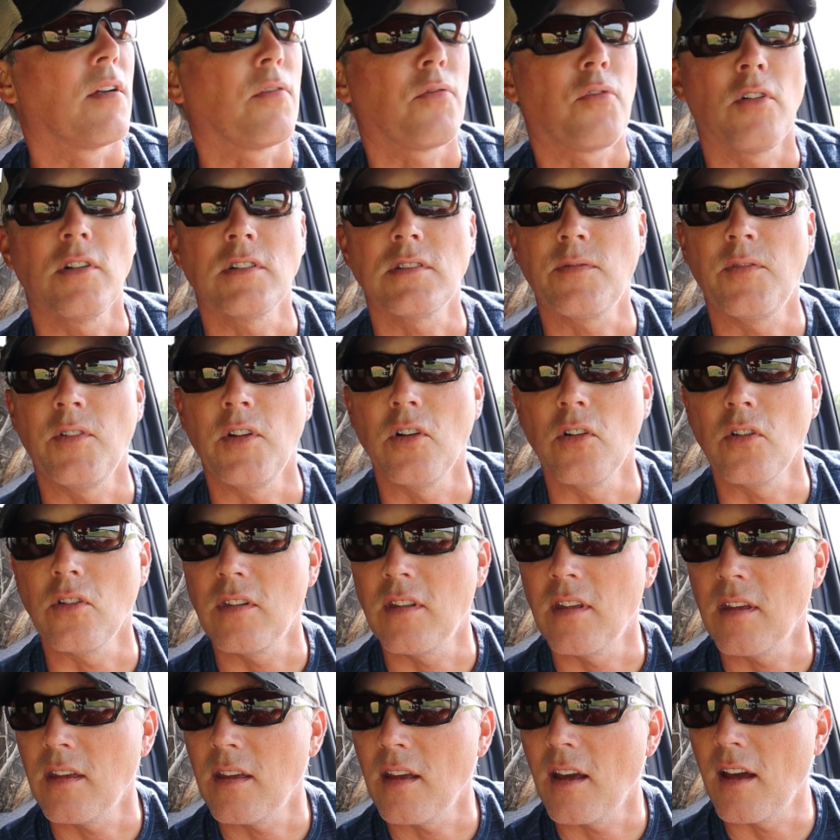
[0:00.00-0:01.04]
our first
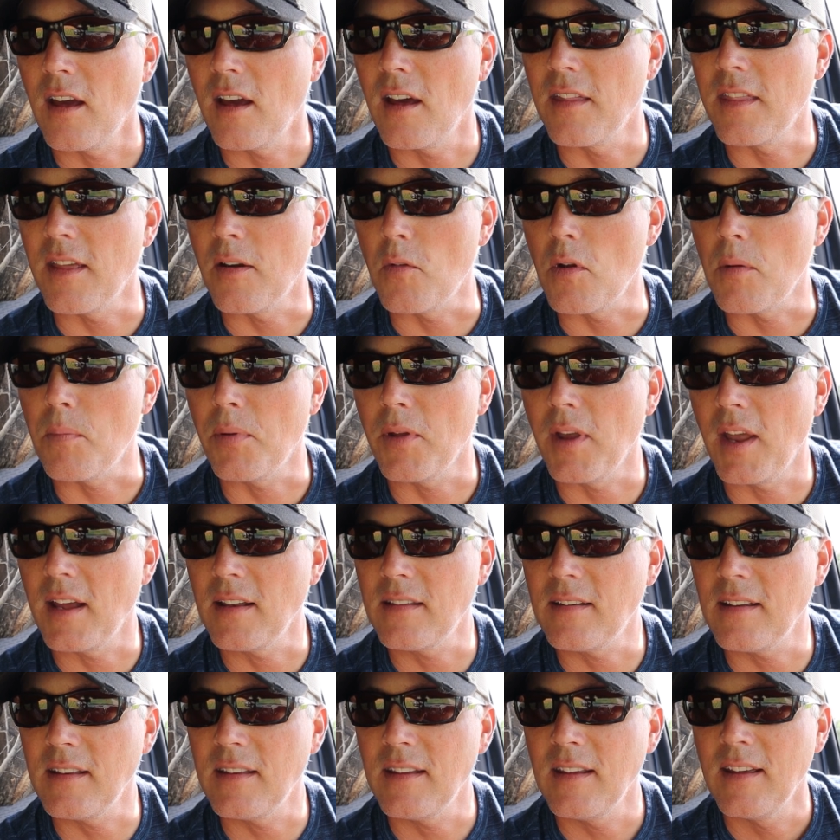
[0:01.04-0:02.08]
field that we
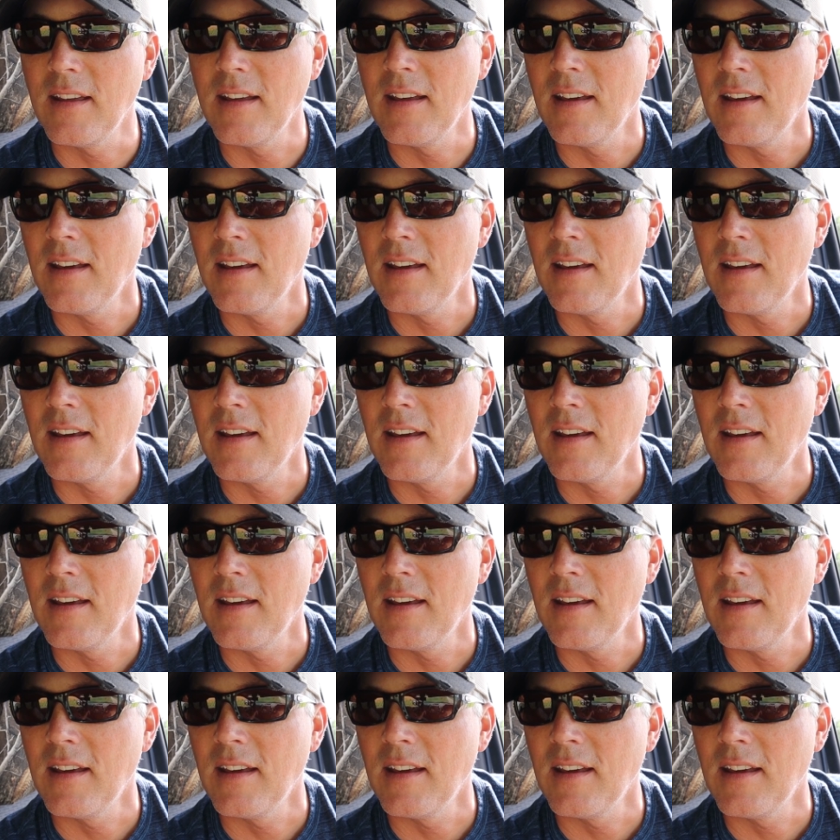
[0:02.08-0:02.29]
planted.